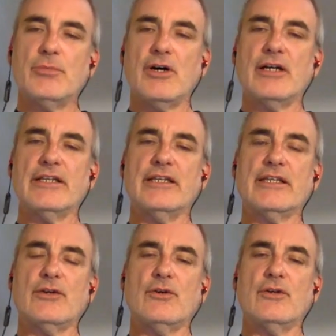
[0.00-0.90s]
two
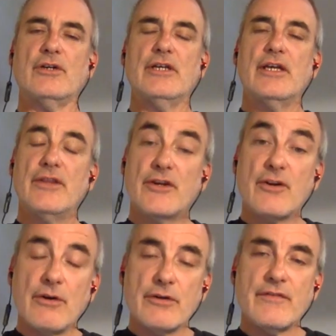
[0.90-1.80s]
bodies, or the
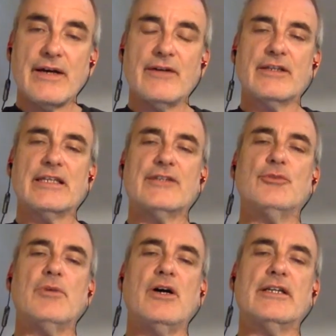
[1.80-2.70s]
coronavirus's
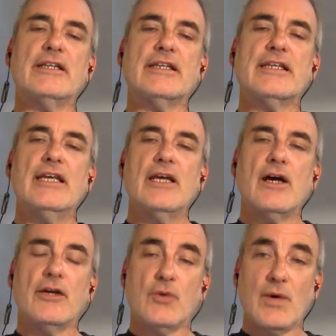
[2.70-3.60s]
two bodies.
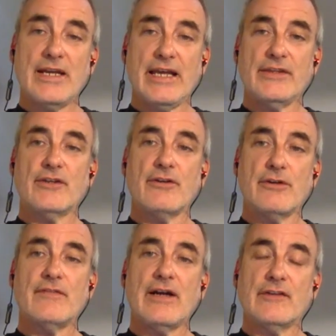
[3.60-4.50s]
On the one hand, the
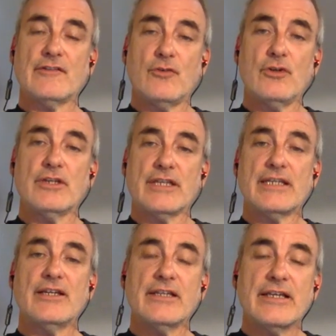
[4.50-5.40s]
coronavirus, of course, is
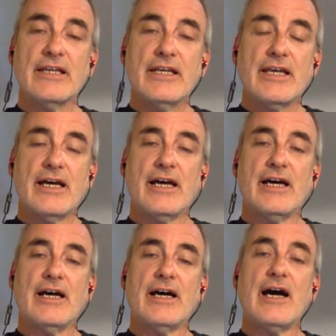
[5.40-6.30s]
killing
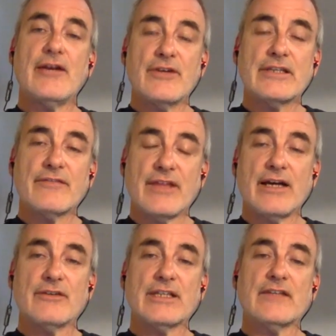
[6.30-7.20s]
hundreds of
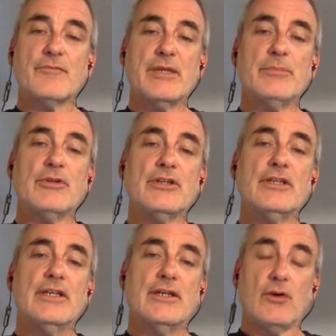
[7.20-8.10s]
thousands of
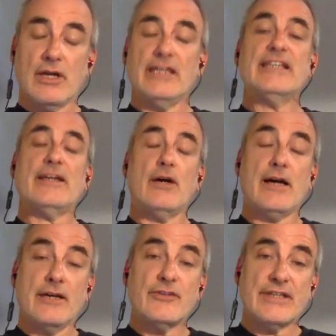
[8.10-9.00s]
people, or at least
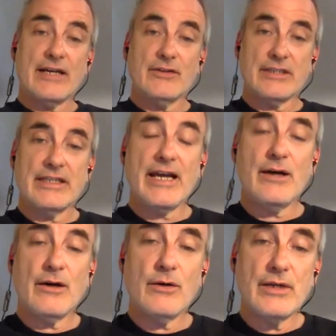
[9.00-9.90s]
100,000
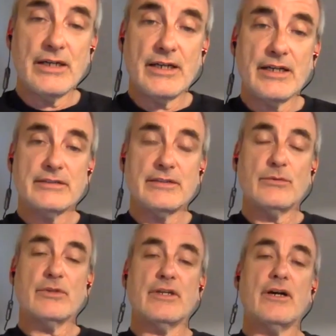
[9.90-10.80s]
now
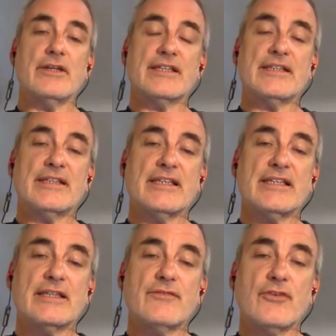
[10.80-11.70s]
are the
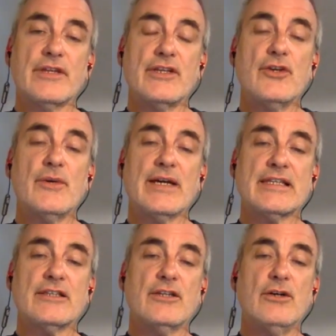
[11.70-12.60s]
statistics for the
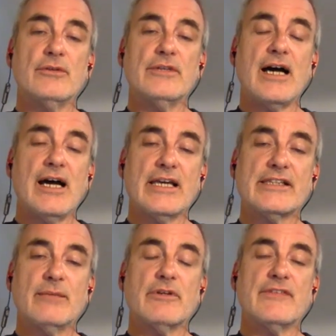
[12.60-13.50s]
US alone, the
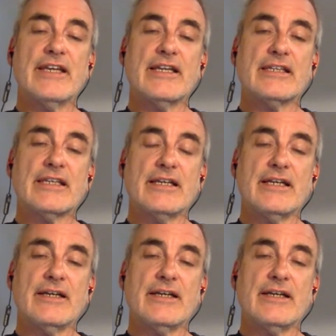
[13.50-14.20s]
highest number of deaths